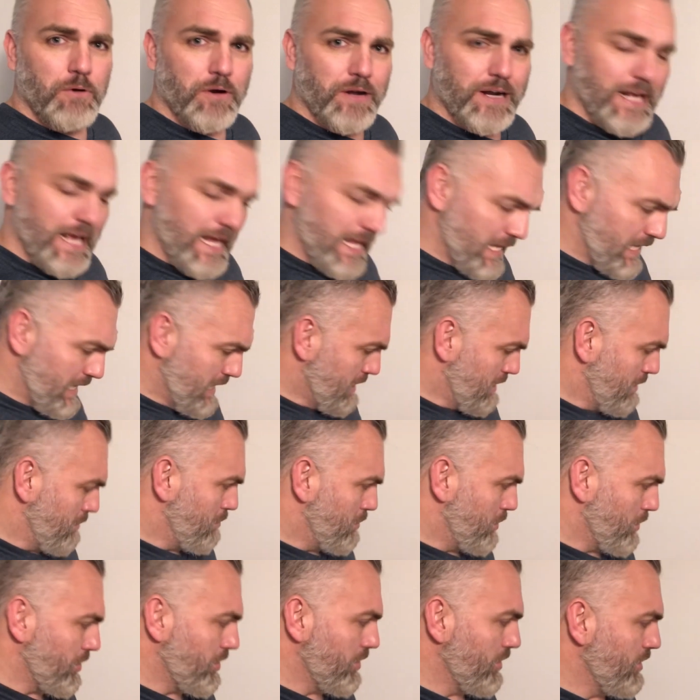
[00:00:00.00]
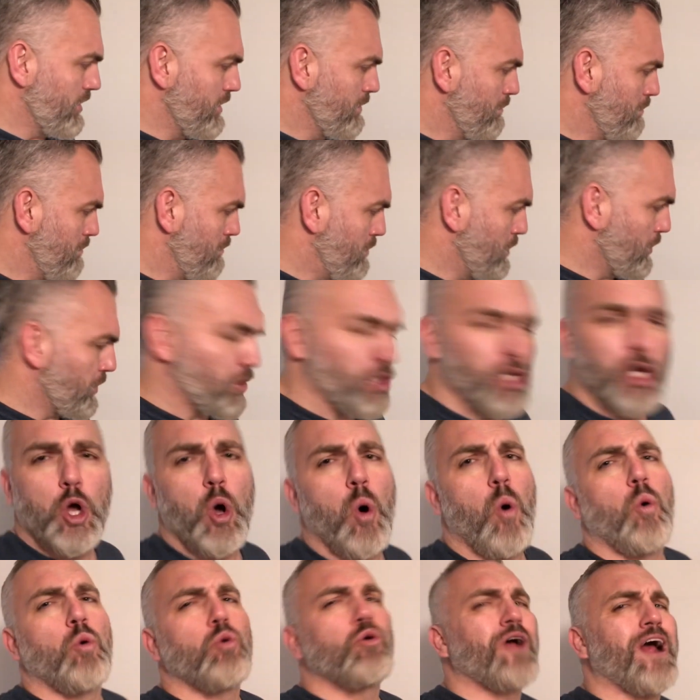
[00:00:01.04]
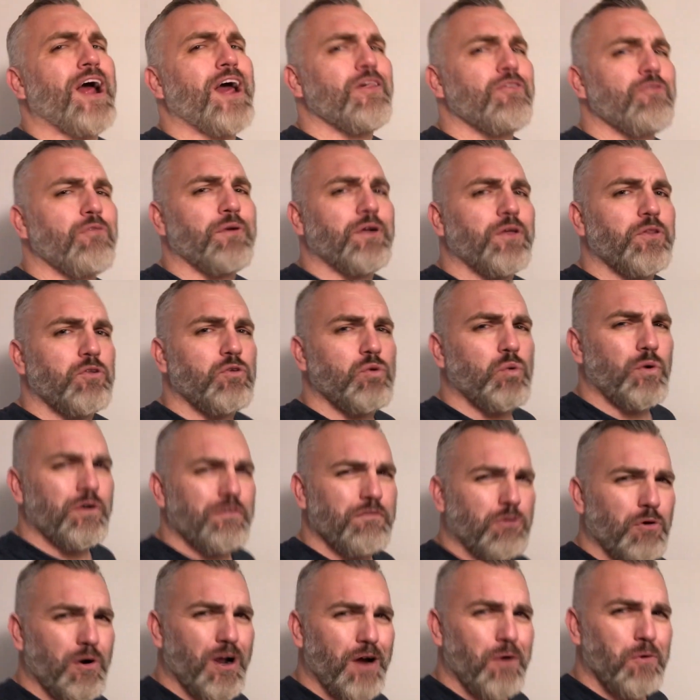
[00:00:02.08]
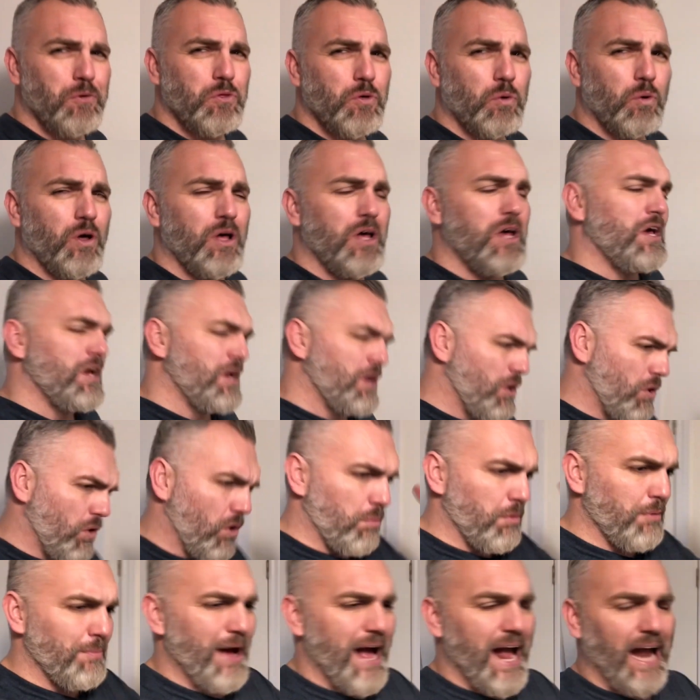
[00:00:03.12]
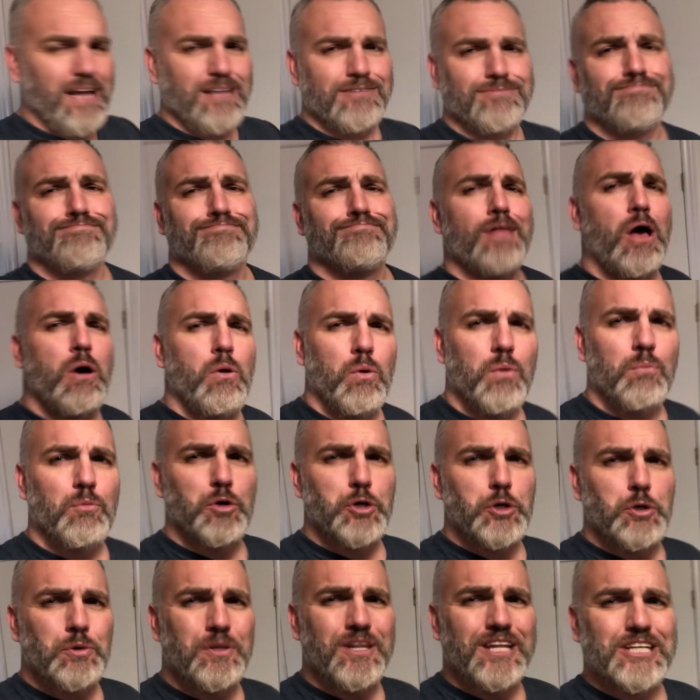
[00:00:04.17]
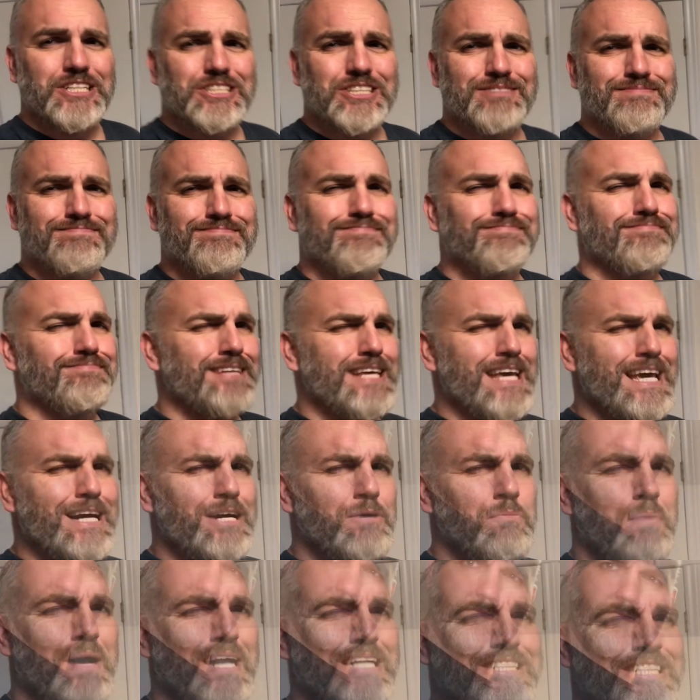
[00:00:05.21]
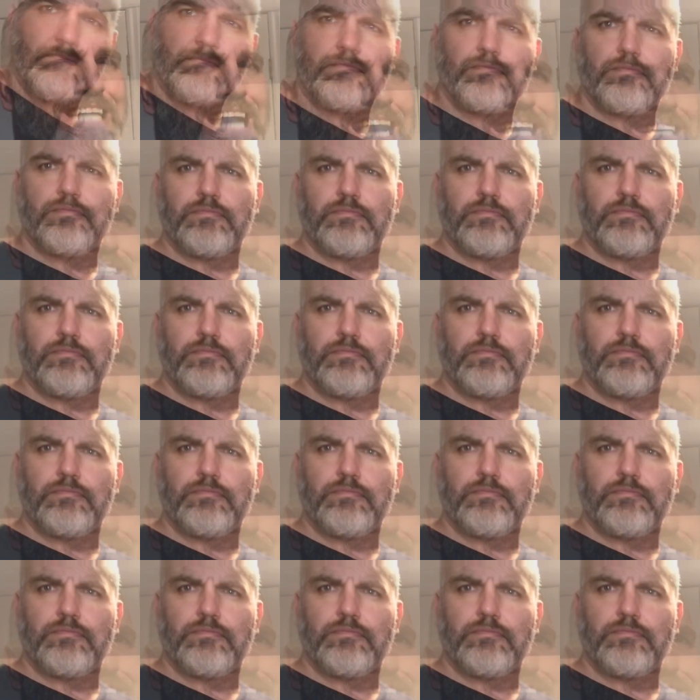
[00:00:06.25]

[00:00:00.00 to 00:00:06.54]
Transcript: going to put her to cold crash for another 24 hours. So we'll be back when we're doing this. Yeah, I'll betcha.